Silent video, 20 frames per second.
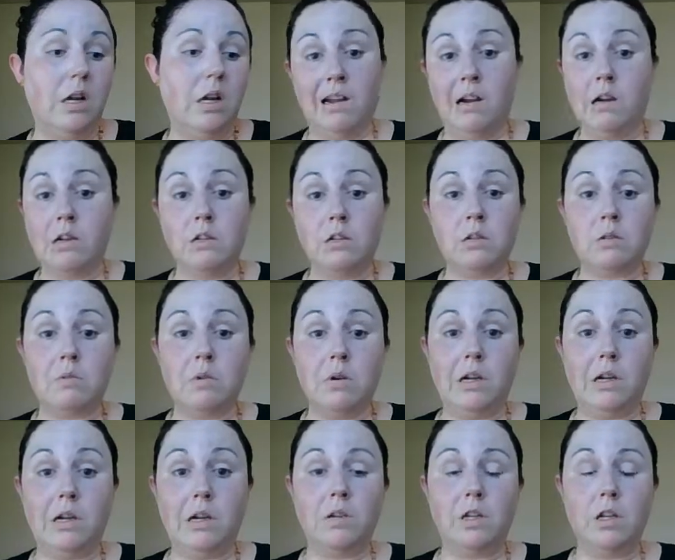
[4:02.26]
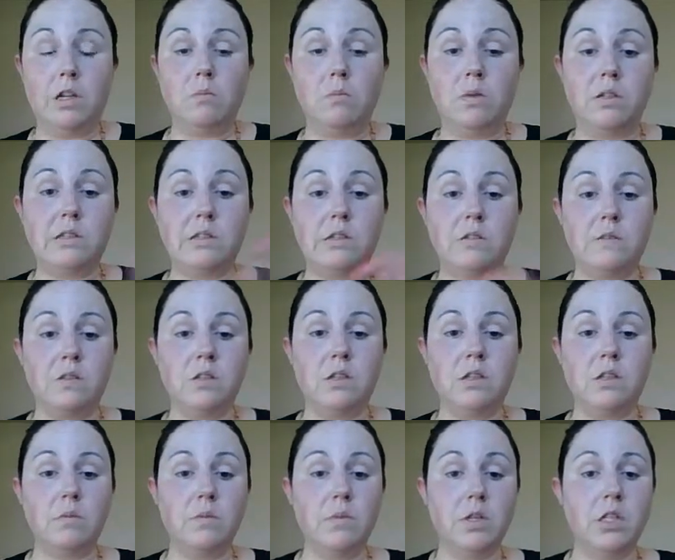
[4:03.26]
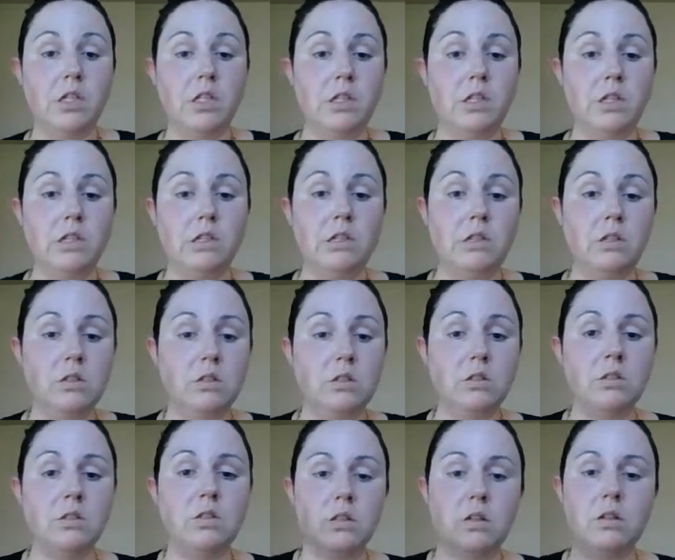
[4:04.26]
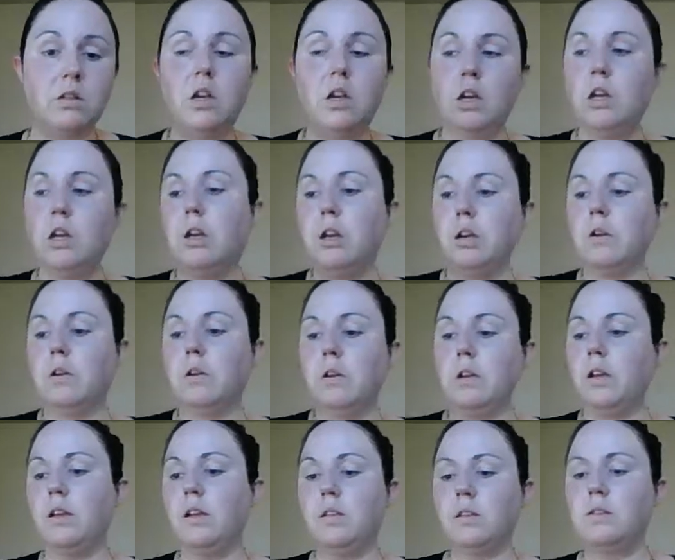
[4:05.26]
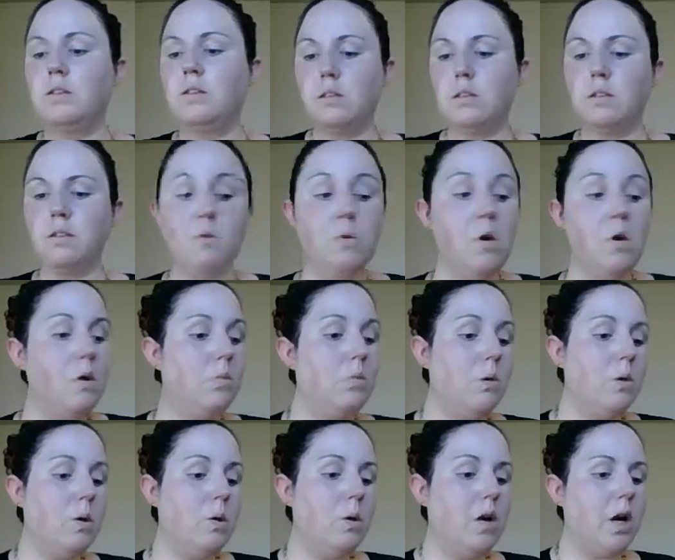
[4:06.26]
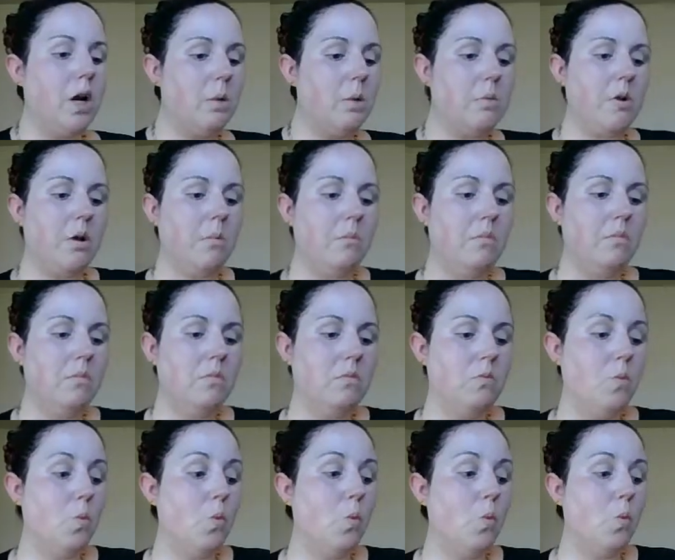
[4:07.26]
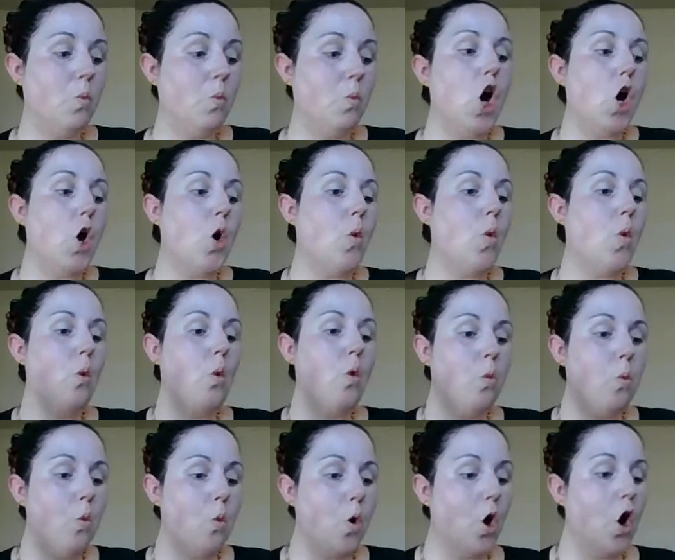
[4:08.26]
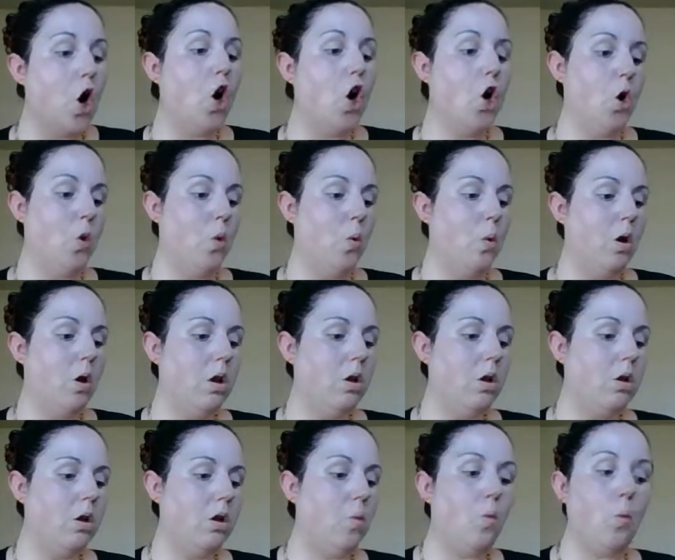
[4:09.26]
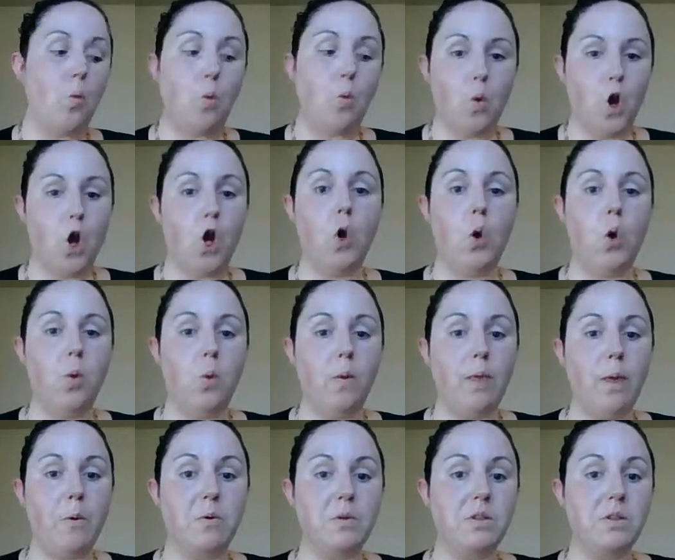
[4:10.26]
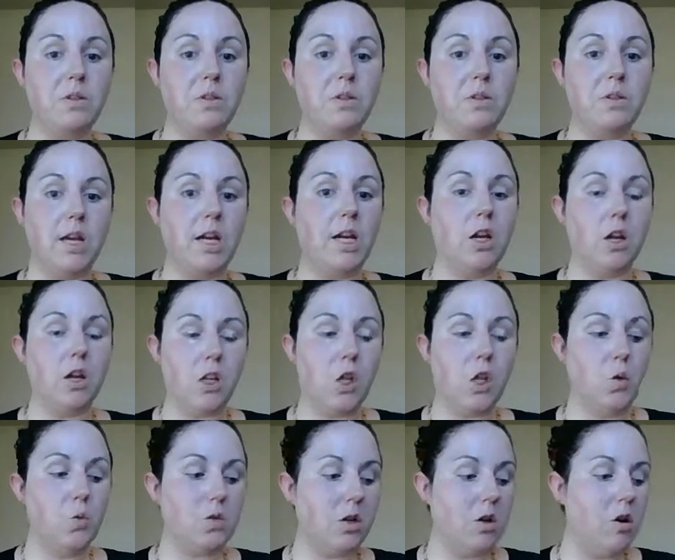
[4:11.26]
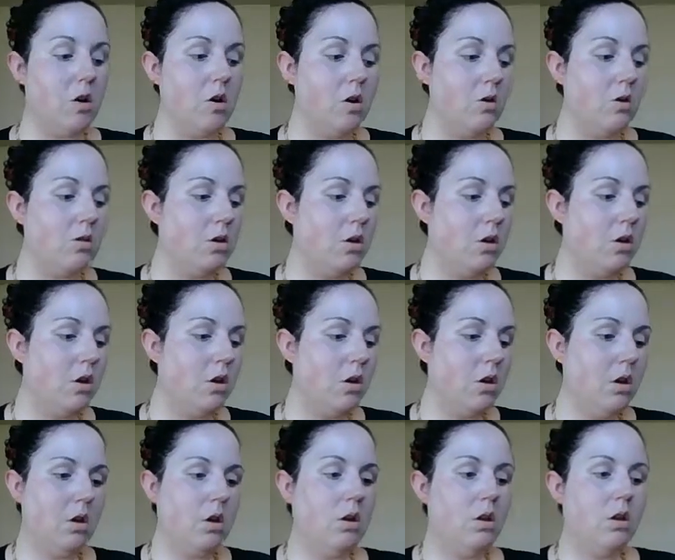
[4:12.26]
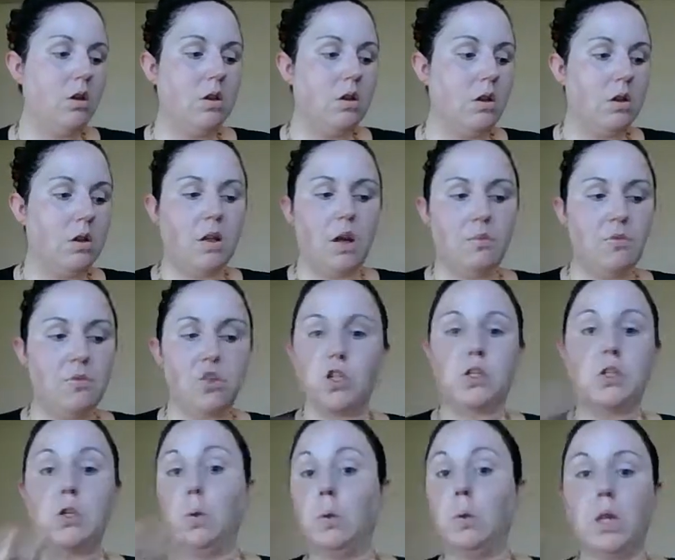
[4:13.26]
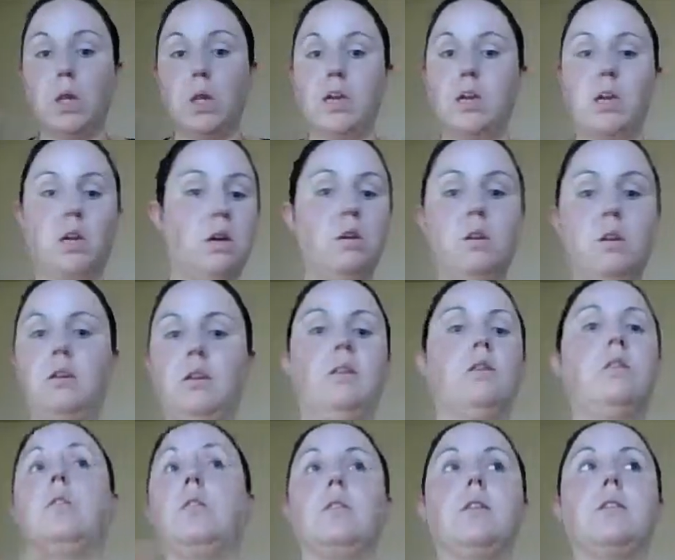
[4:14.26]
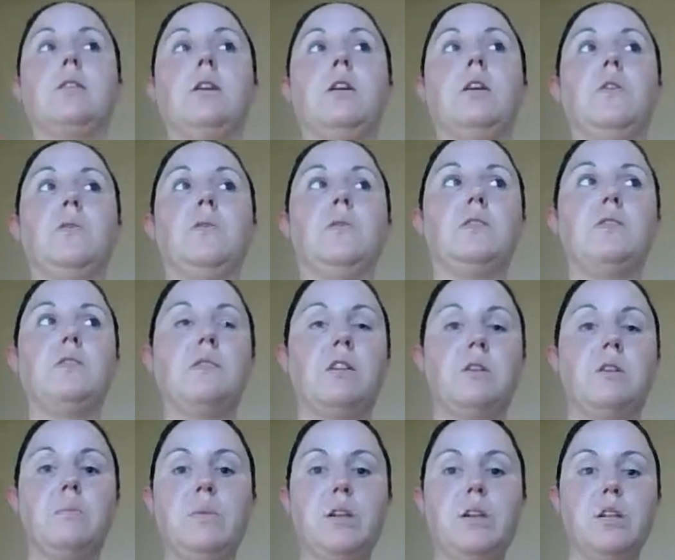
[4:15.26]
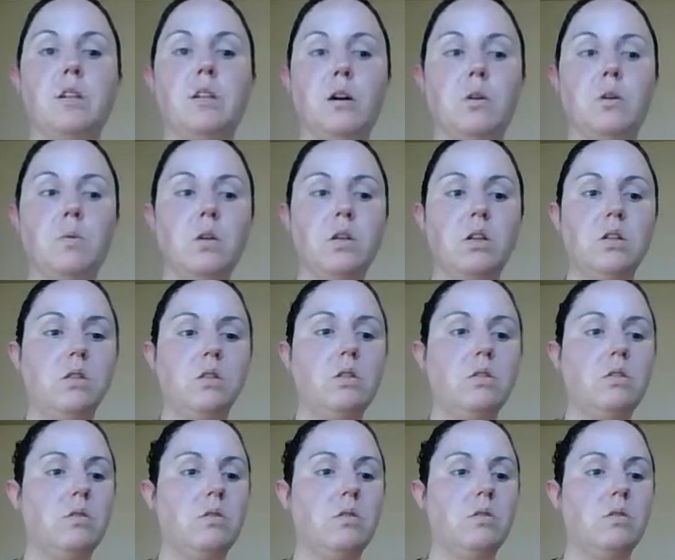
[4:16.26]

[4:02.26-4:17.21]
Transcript: I just might have to get myself some, man. Yes. Alright, let's get, whoa, I got a prime. Whoa, that was like a close call. I'm just so because I know this is going to be a long one,